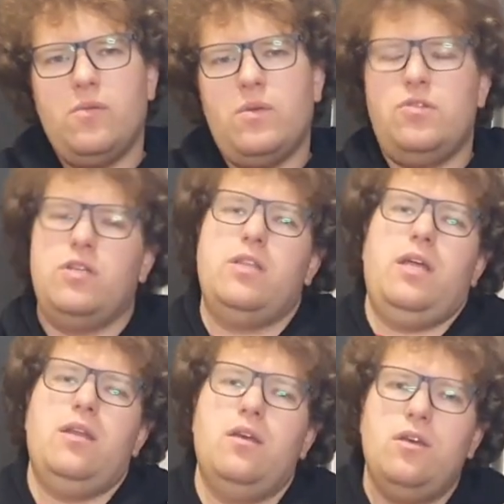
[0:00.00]
which you can
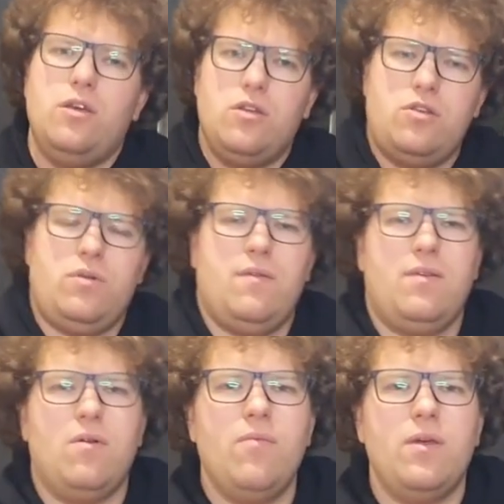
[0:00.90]
then do whatever
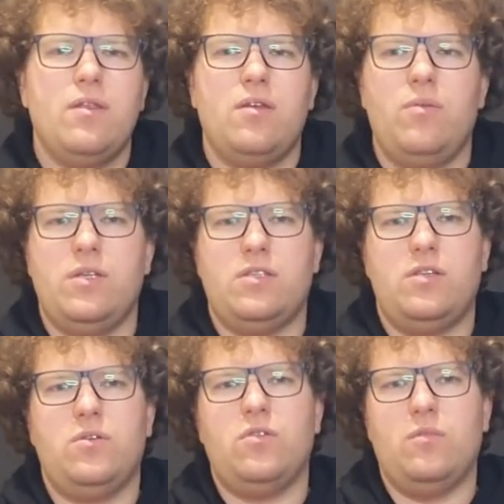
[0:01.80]
you want with,
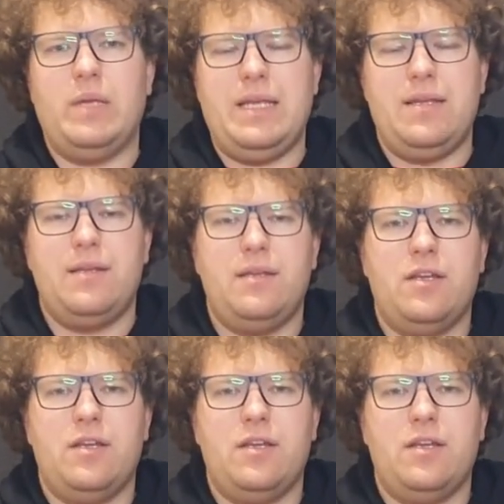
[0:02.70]
which could be,